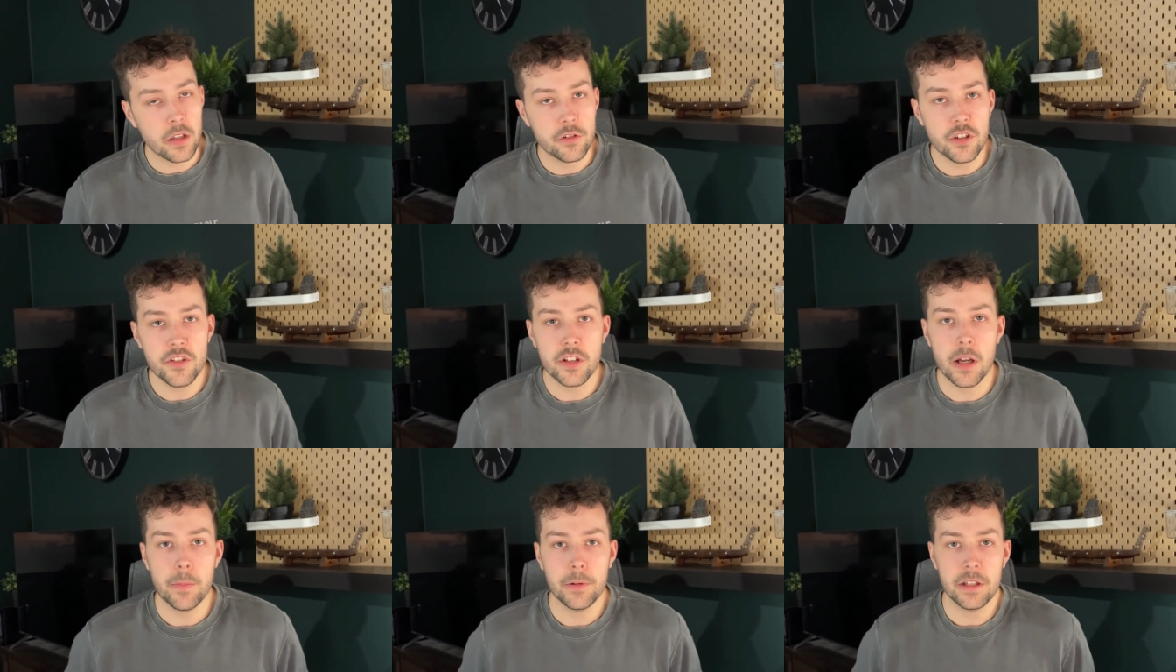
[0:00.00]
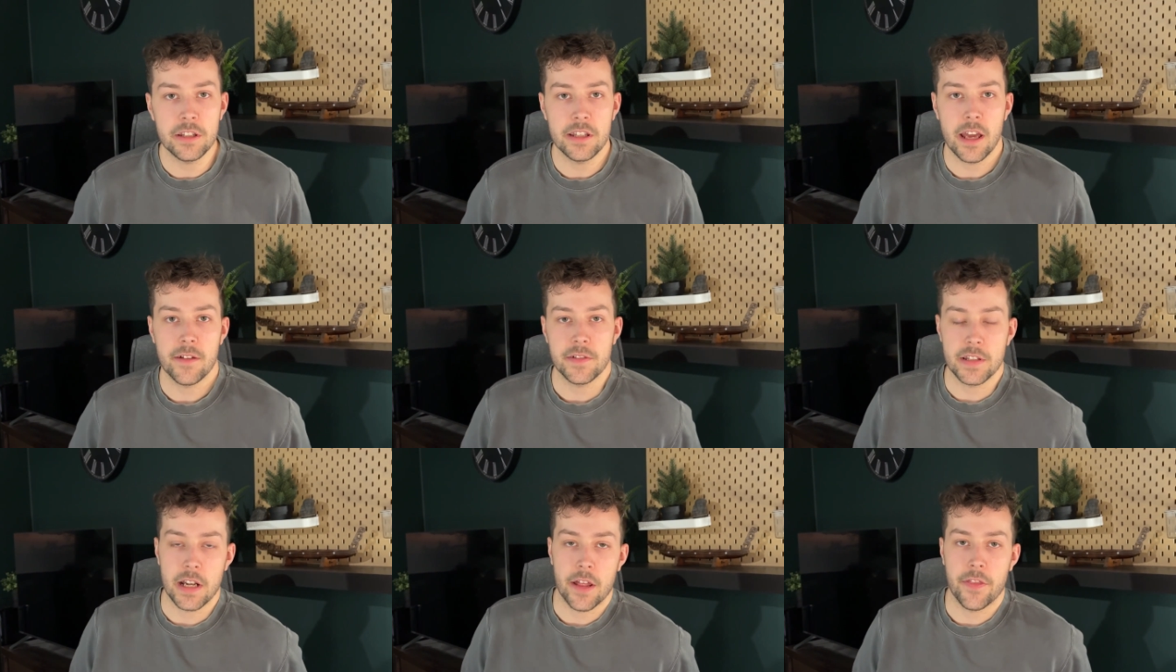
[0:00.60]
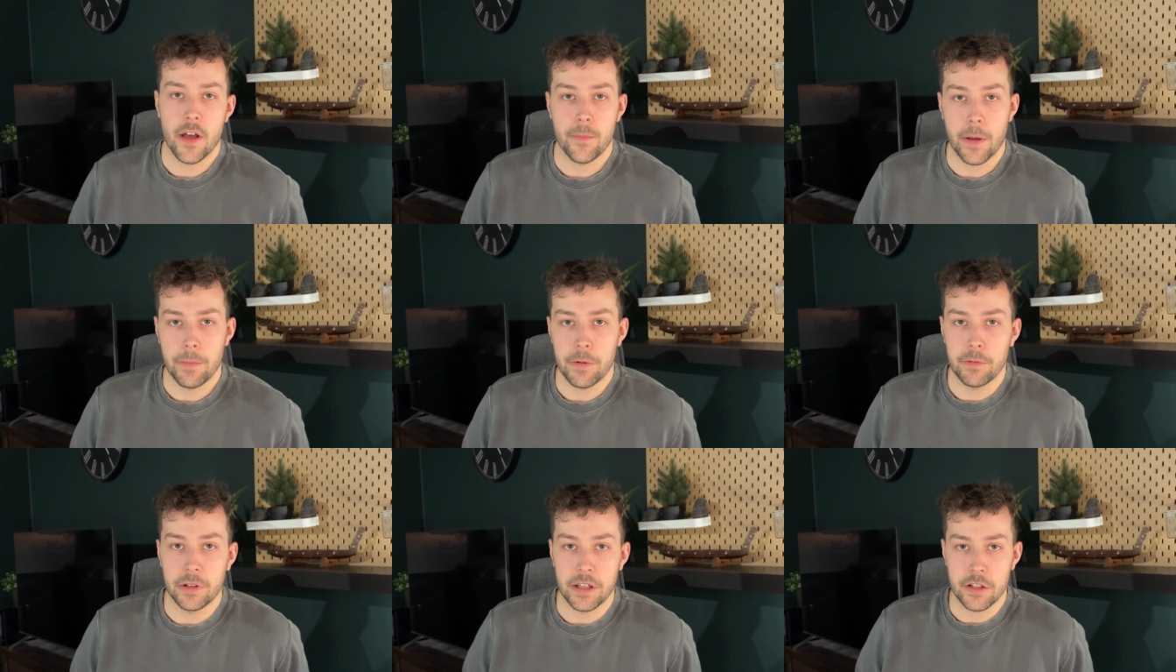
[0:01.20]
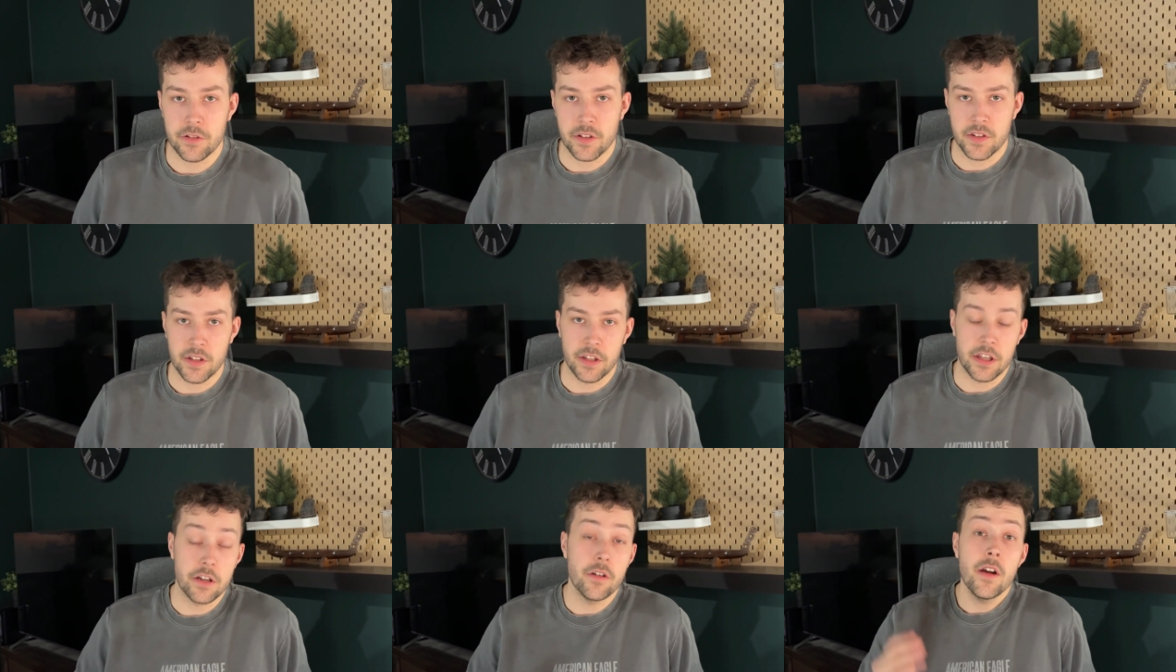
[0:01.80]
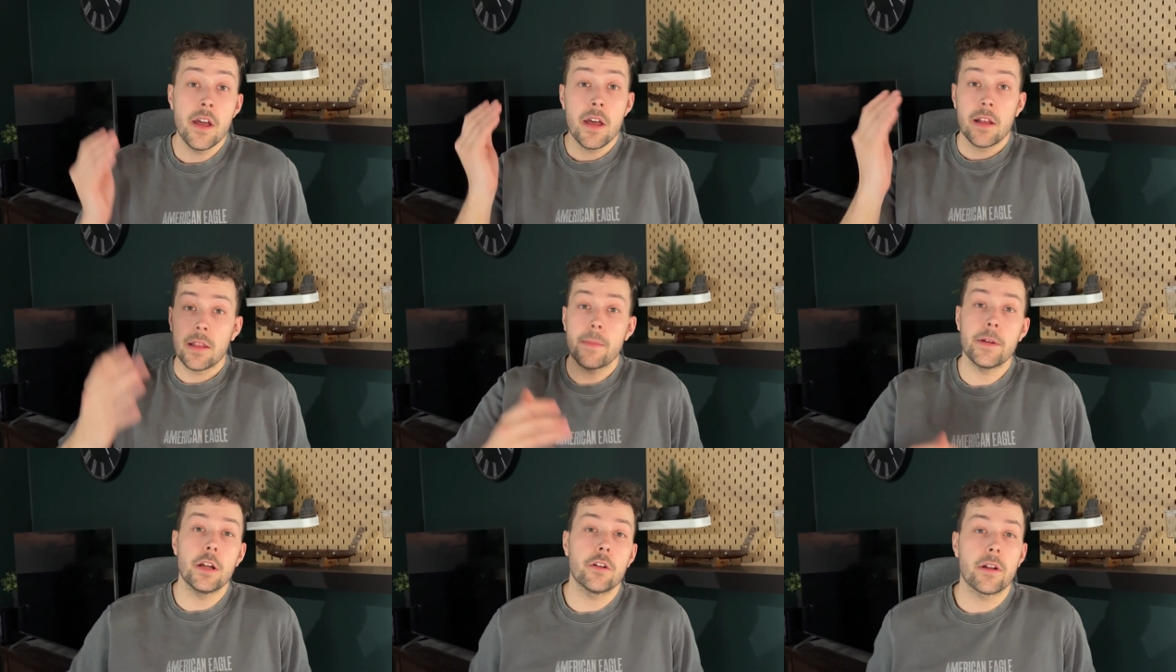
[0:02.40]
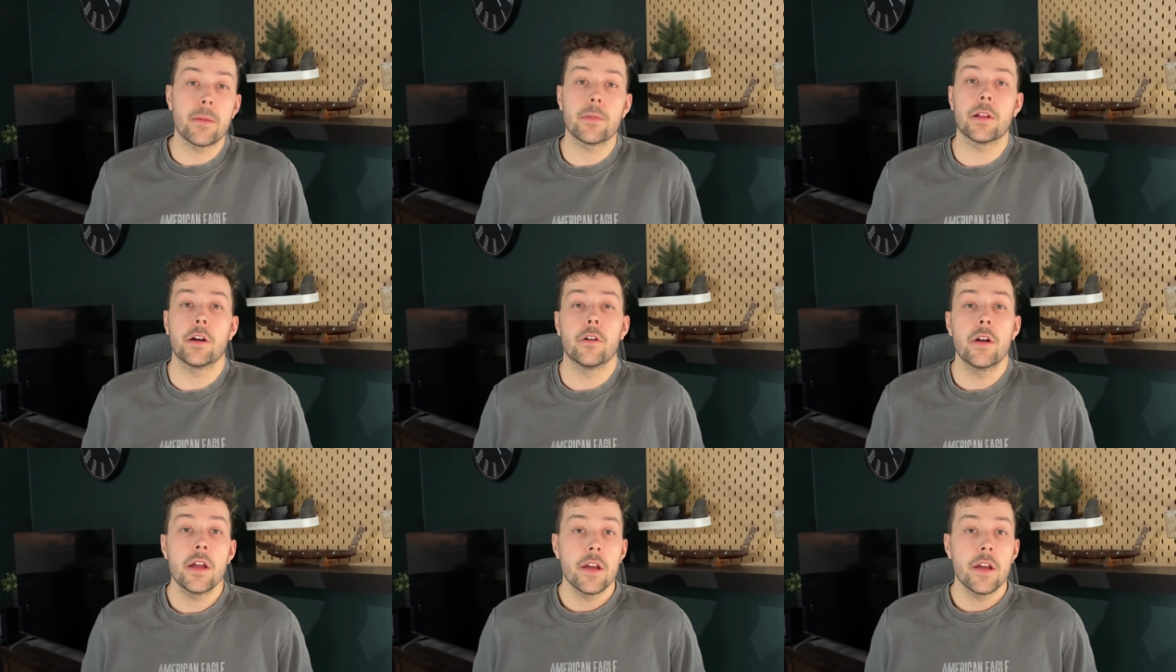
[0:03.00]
Just a couple ETFs that I thought might be really interesting to you. Let me know down below.